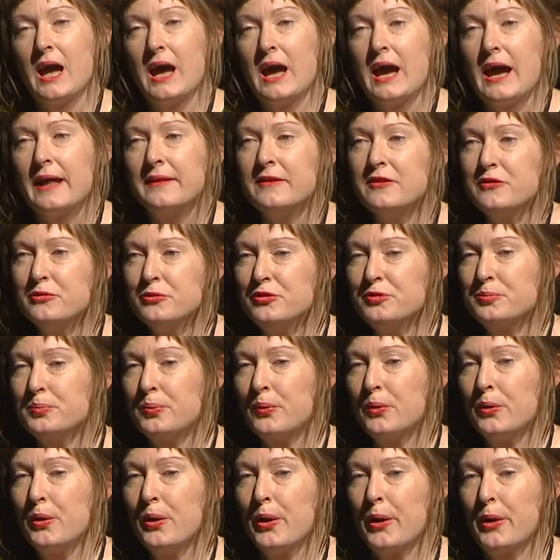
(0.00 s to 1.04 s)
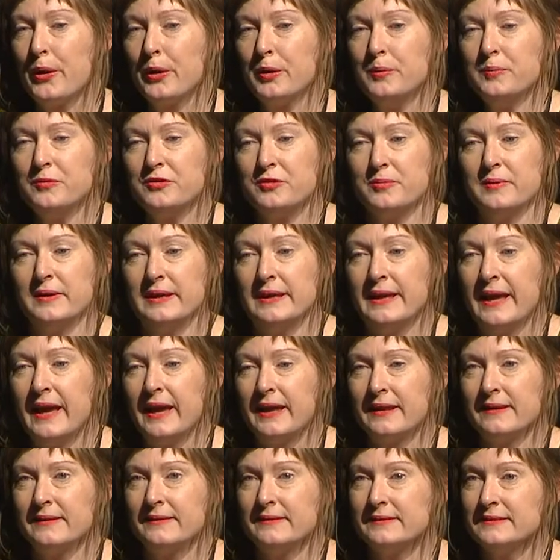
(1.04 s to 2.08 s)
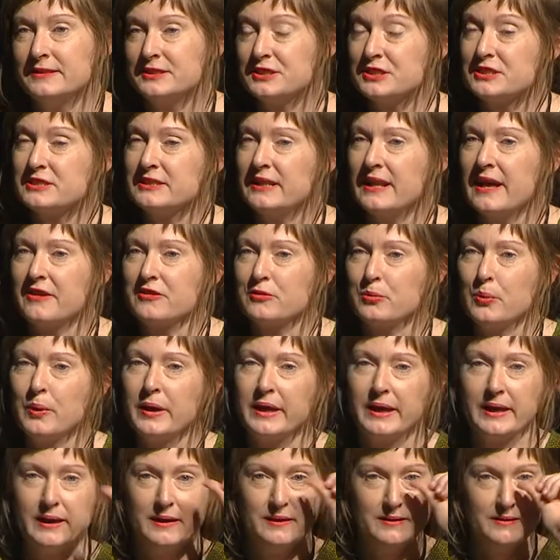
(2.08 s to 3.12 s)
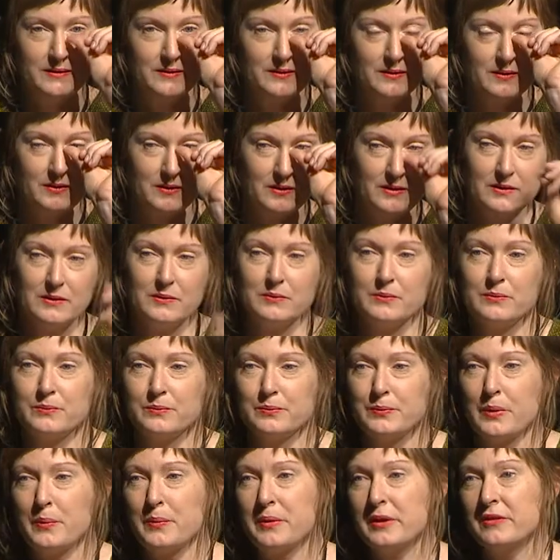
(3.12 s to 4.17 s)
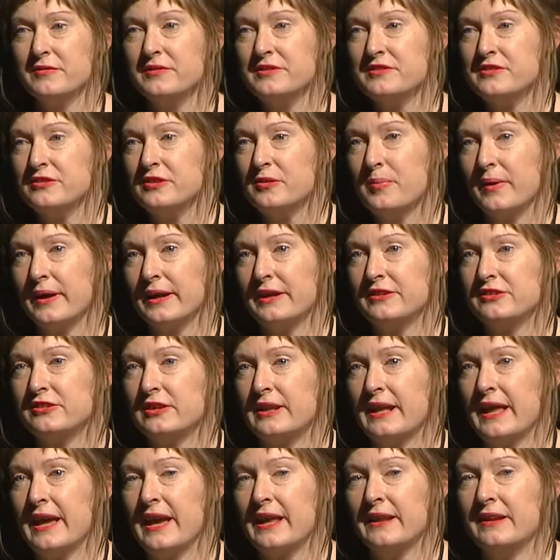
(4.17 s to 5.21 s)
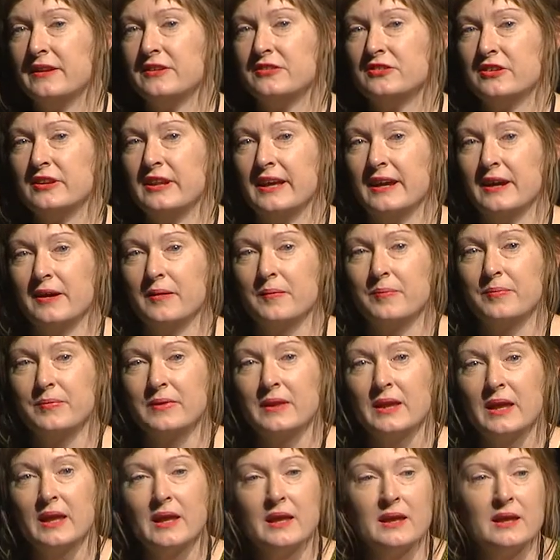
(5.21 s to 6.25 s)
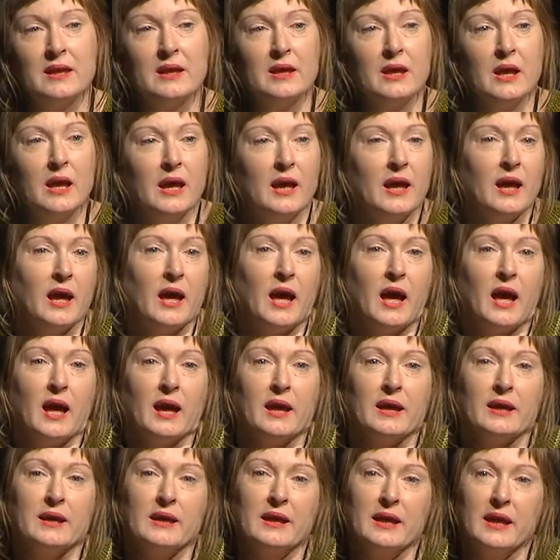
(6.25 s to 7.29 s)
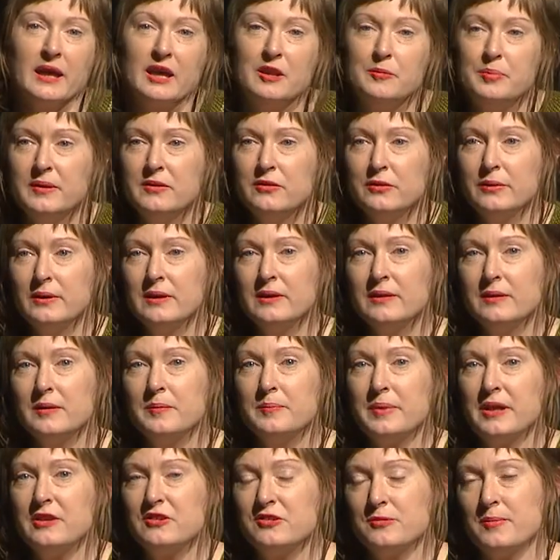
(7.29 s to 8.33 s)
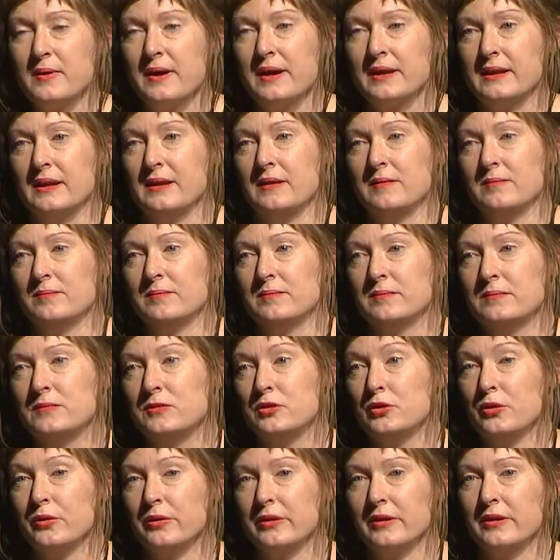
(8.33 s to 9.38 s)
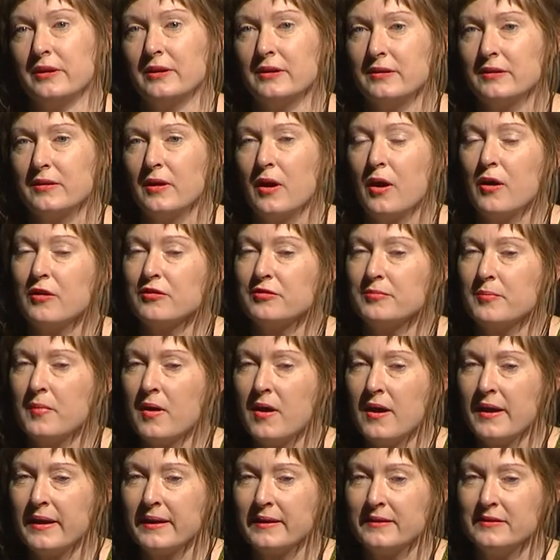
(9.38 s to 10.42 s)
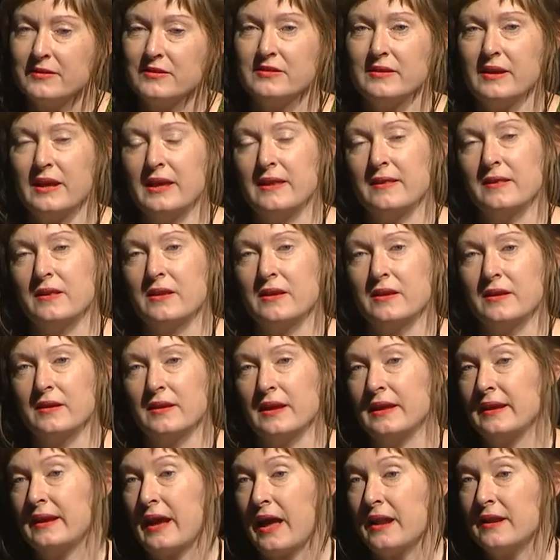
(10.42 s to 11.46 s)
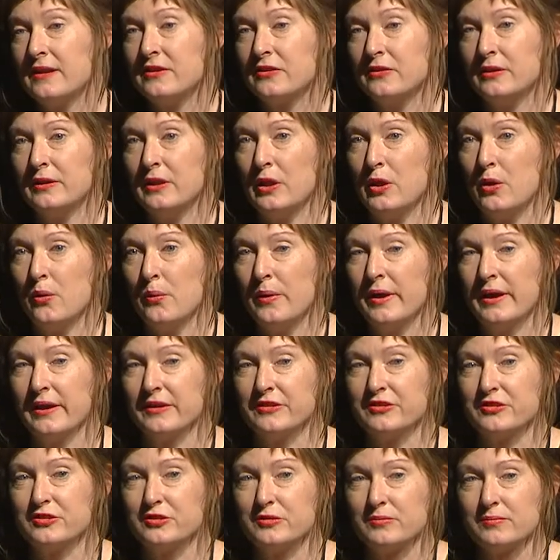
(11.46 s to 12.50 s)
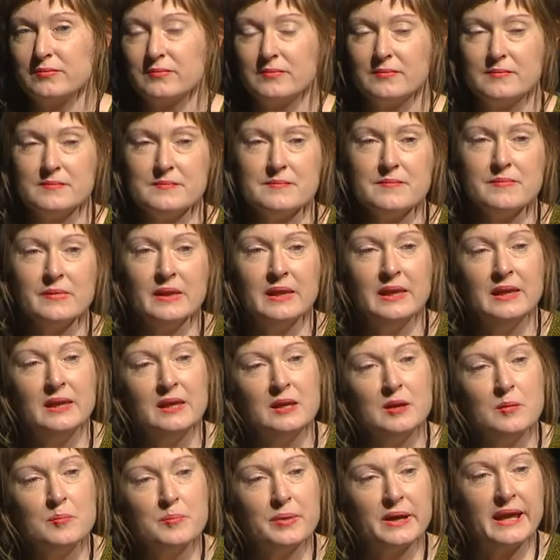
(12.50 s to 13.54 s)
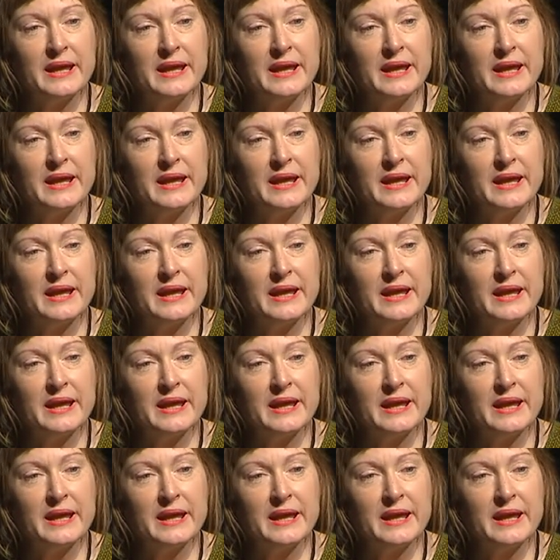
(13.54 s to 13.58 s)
And this was brought home to me again just last week when we were visited by a Chilean engineer. He'd been doing a benchmarking tour of mines in Canada and the US, but